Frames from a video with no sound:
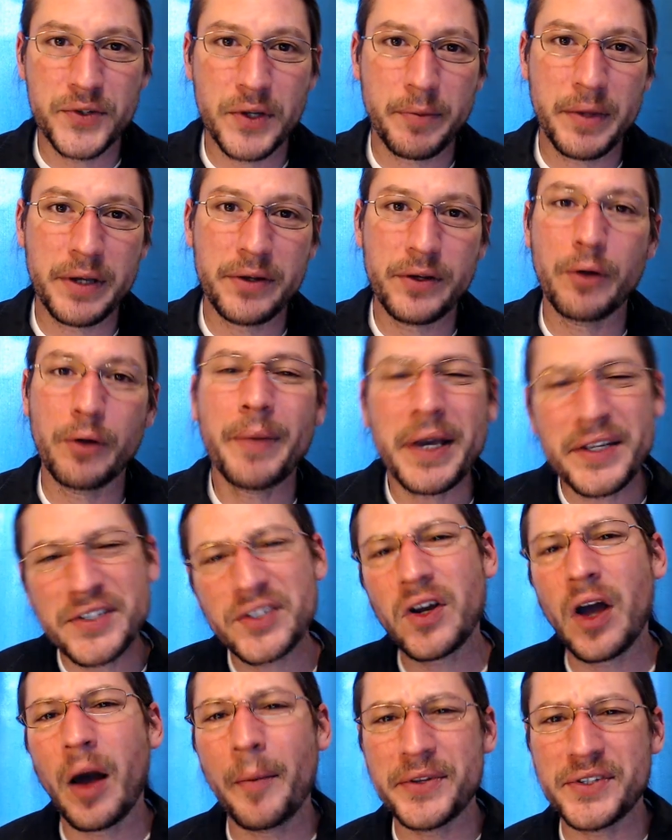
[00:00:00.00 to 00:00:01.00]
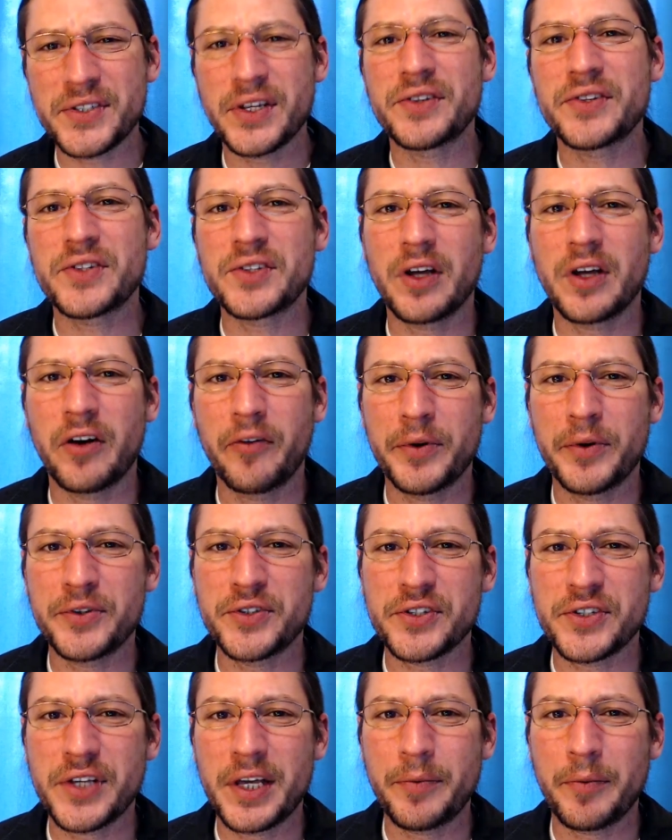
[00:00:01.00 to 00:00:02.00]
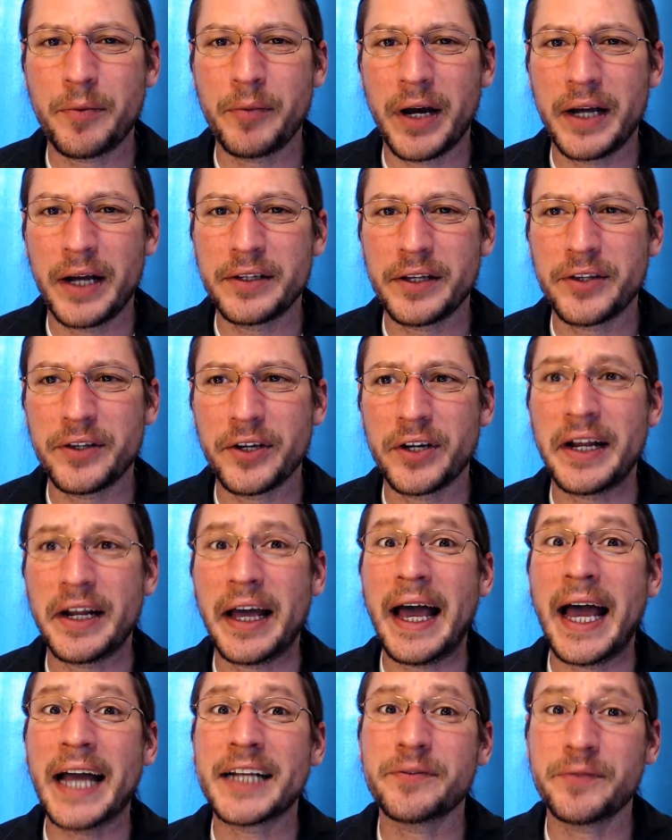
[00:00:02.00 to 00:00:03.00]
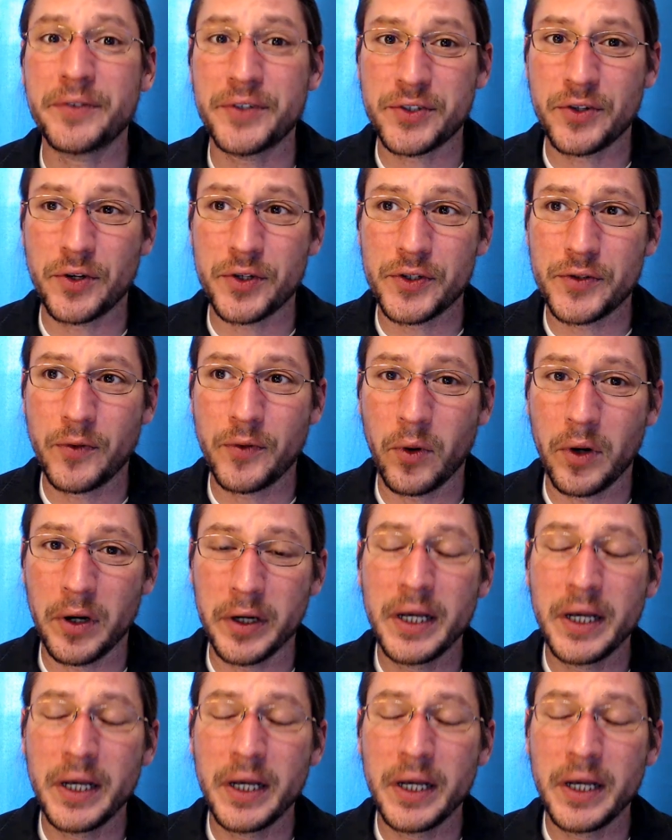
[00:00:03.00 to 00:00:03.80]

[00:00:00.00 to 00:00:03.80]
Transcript: I mean, basic common sense stuff, but just keep in mind that they're gonna actively search for it.